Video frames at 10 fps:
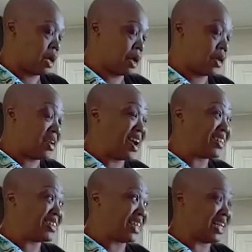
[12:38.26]

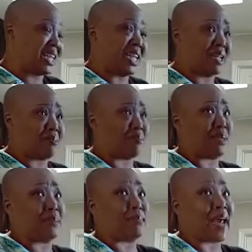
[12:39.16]
Not saying that it would
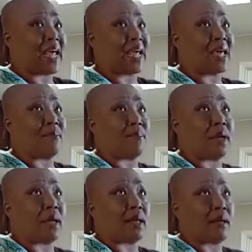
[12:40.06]
be bad,
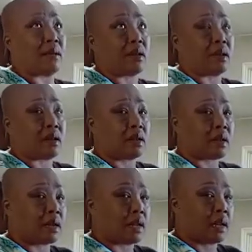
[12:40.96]
but
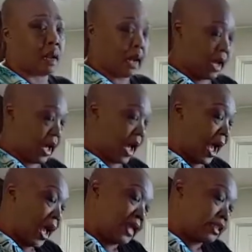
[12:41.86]

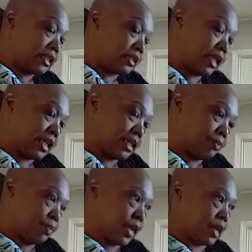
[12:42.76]
I just think it's
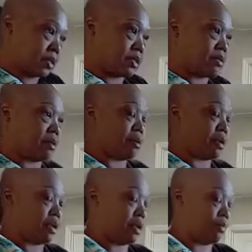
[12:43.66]
best
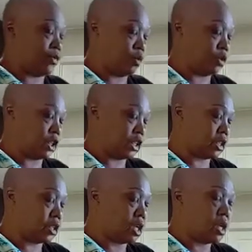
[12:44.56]
if you
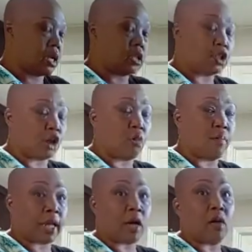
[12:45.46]
just don't
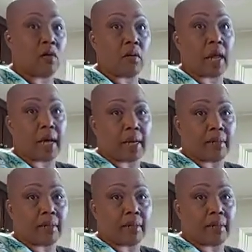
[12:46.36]
make a whole lot.